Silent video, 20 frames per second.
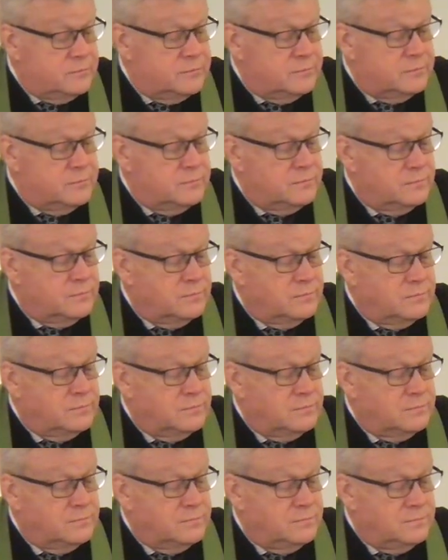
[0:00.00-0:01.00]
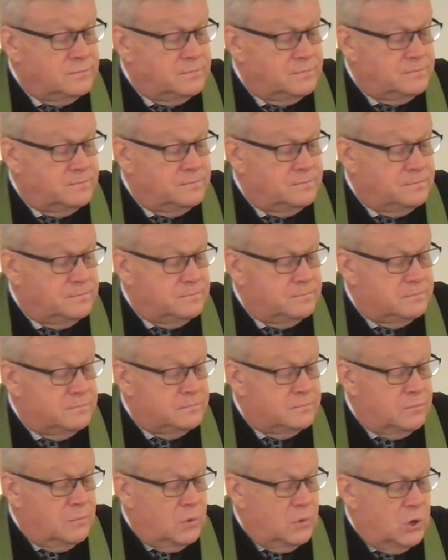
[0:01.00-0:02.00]

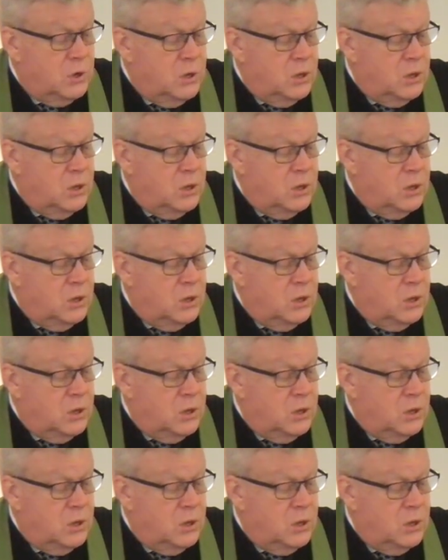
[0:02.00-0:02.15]
[no speech]